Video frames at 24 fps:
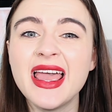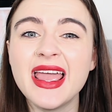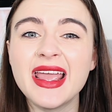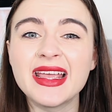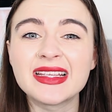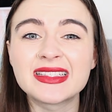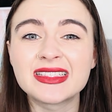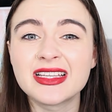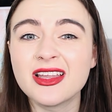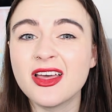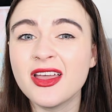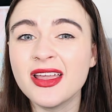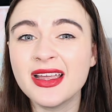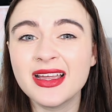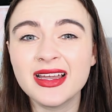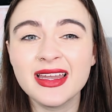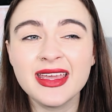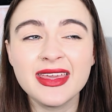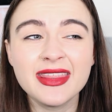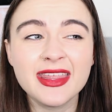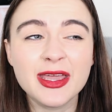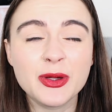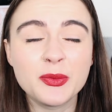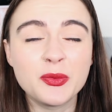it's
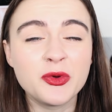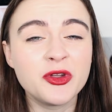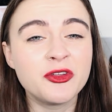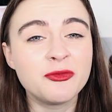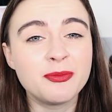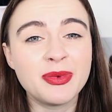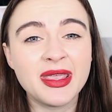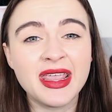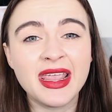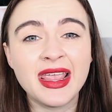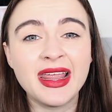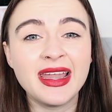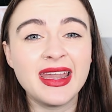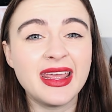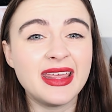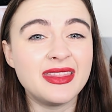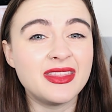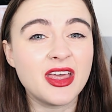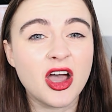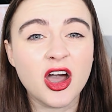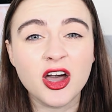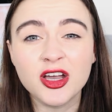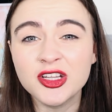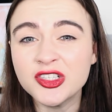likely that it would have been in
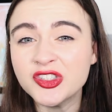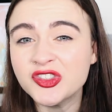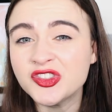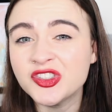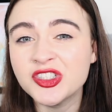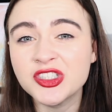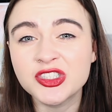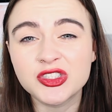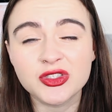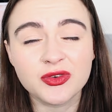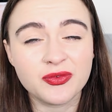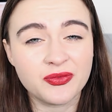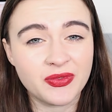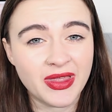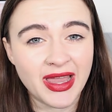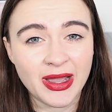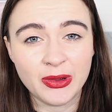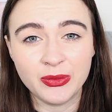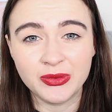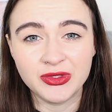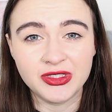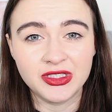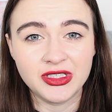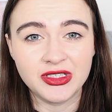the hundreds of
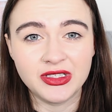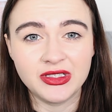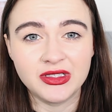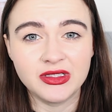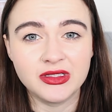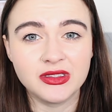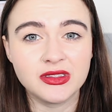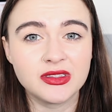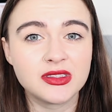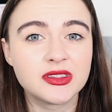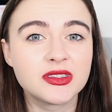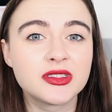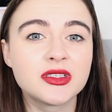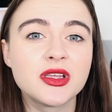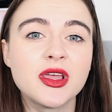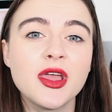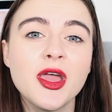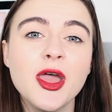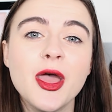thousands.